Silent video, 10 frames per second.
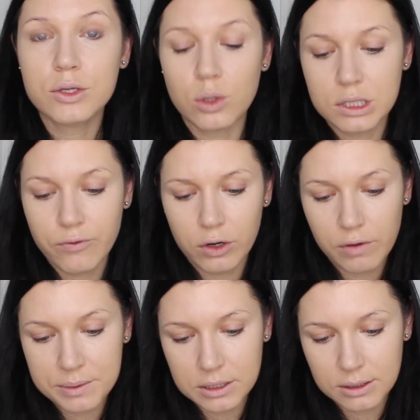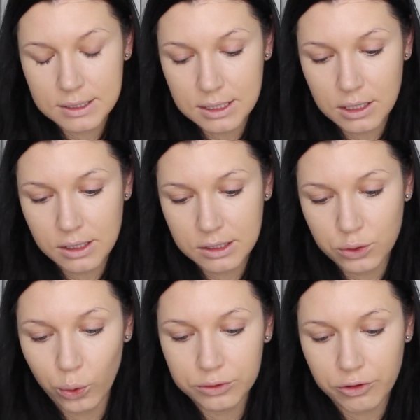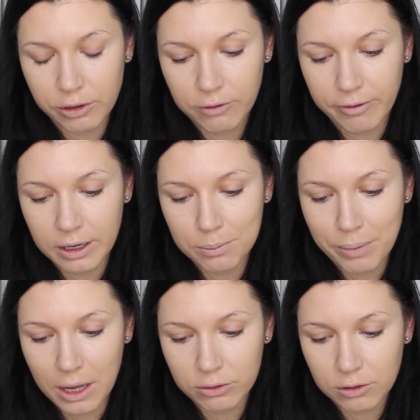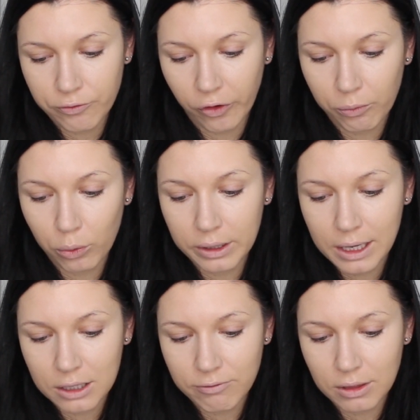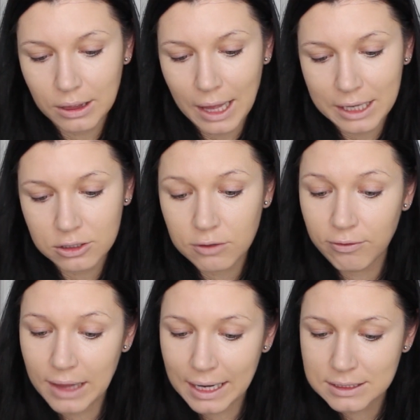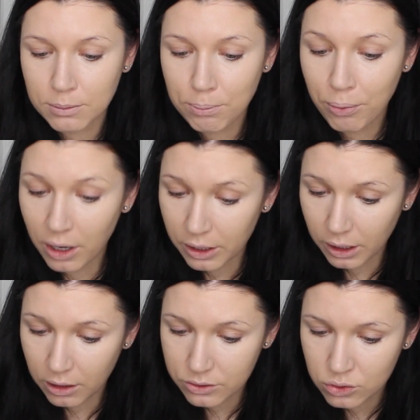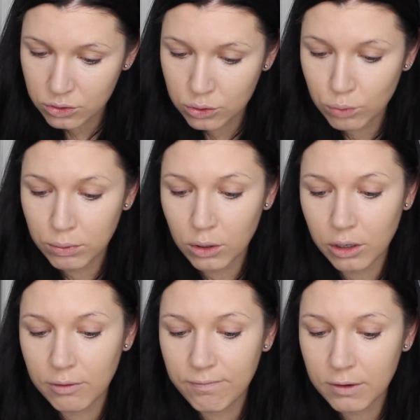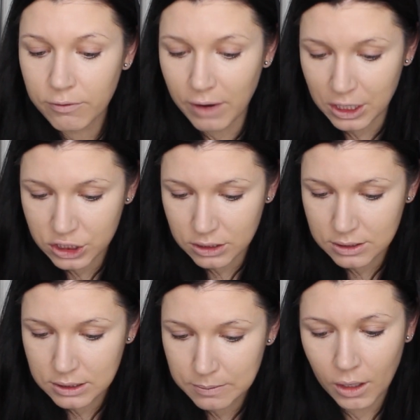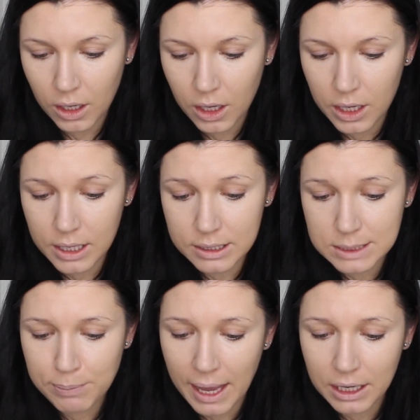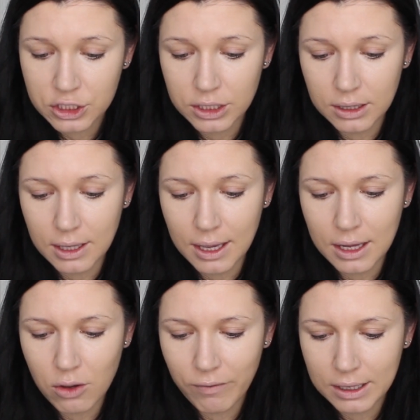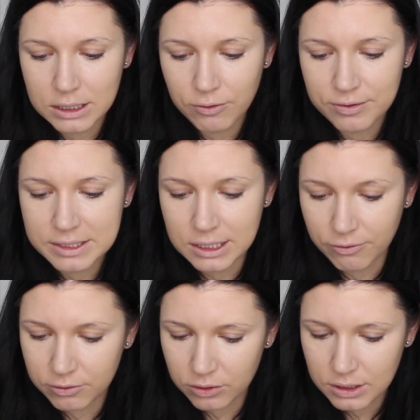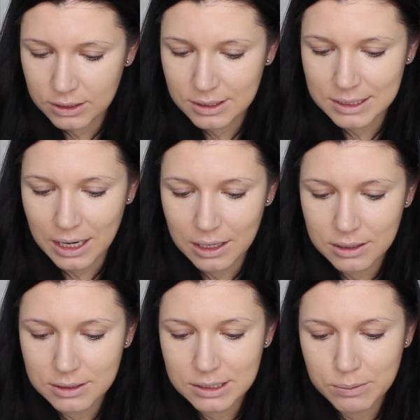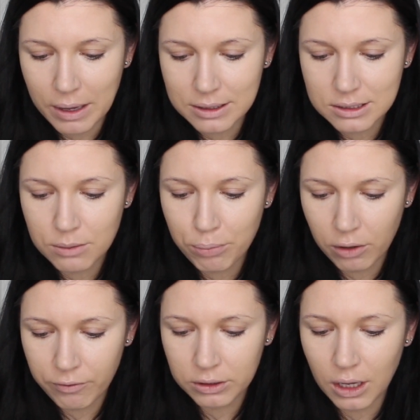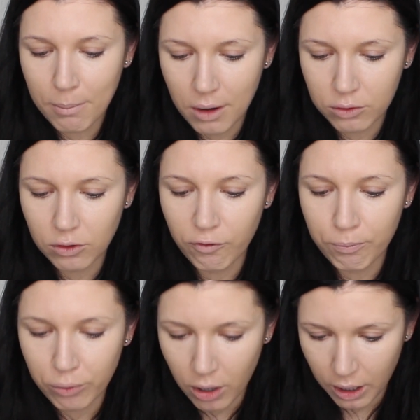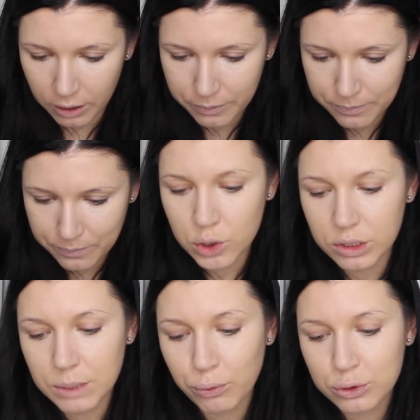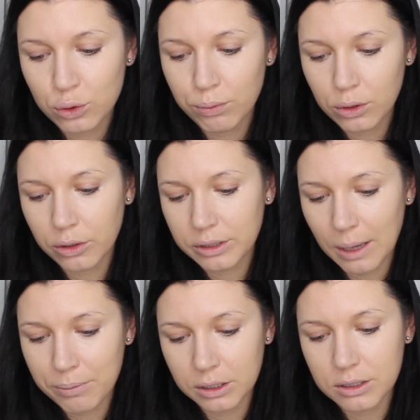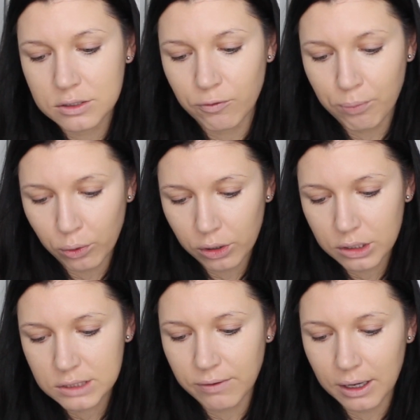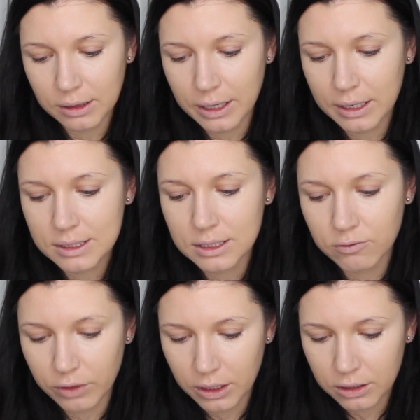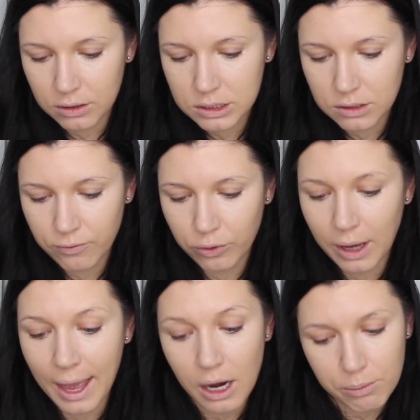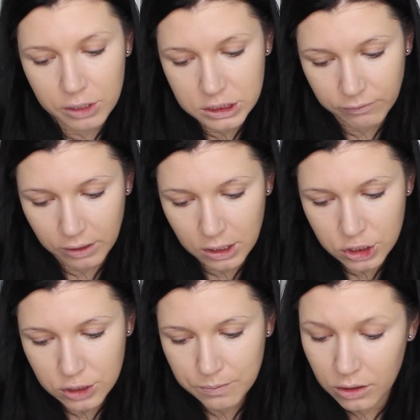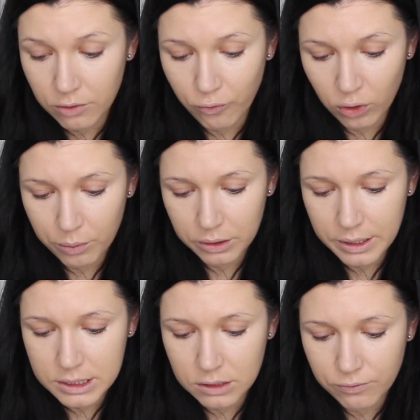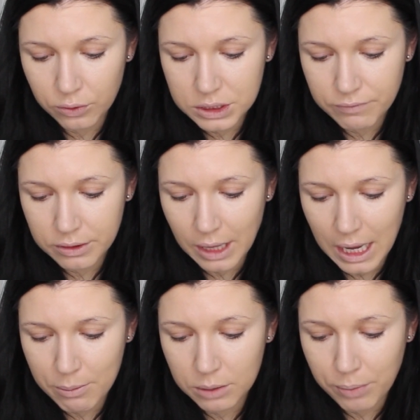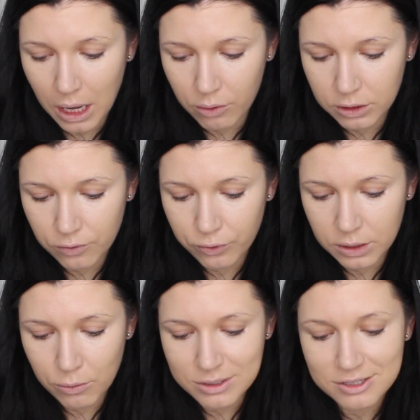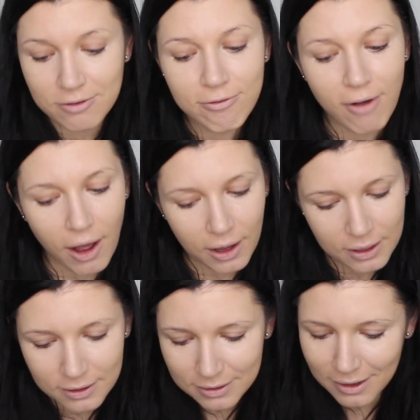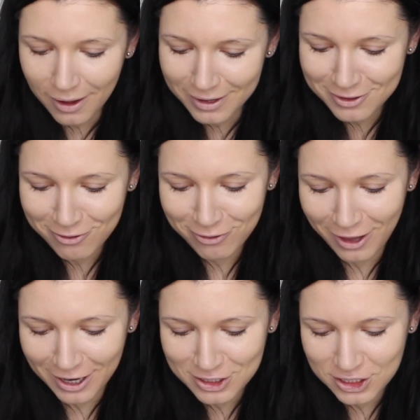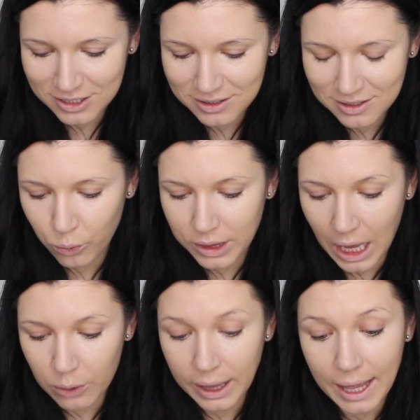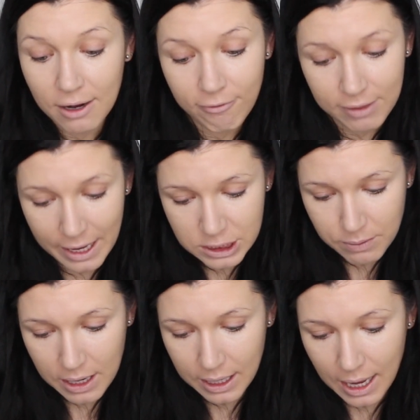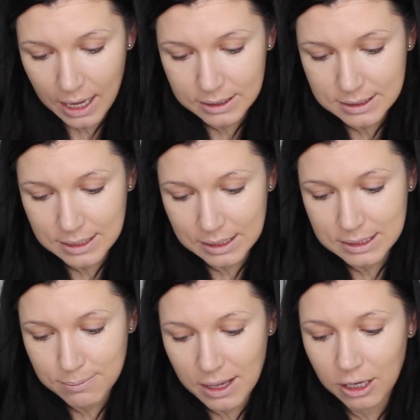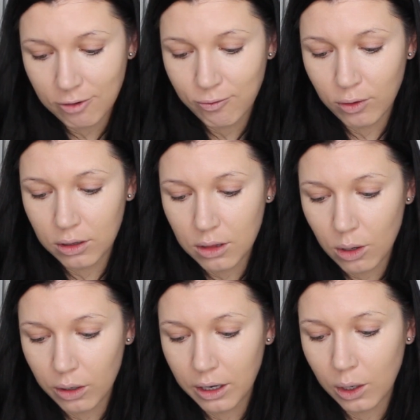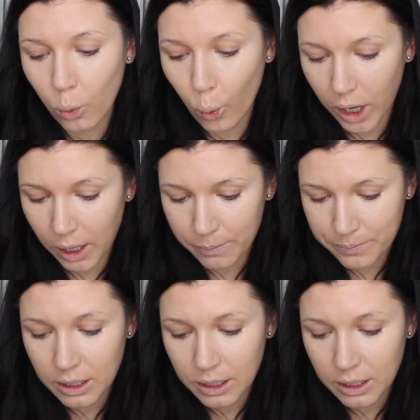So on Sephora website they say it's ultra refined powder formulated with light reflecting particles to blur imperfections. It is packaged in innovative sifter design, dispense the perfect amount of product. So it's supposed to blur the appearance of pores, fine lines and wrinkles for an airbrushed finish. The formula is infused with diamond powder for the most refined light reflection without any flashback and sets makeup for longer wear.